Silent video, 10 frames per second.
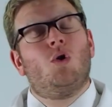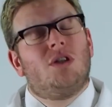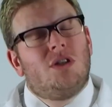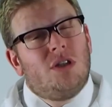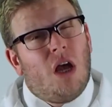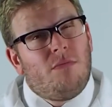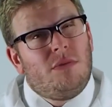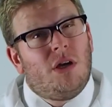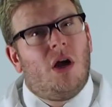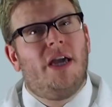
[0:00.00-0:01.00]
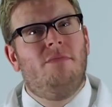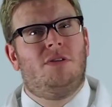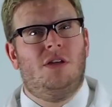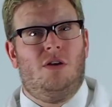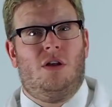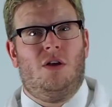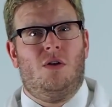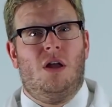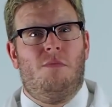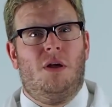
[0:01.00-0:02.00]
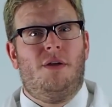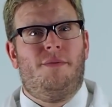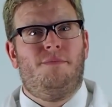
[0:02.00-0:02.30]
sometimes the nucleon number.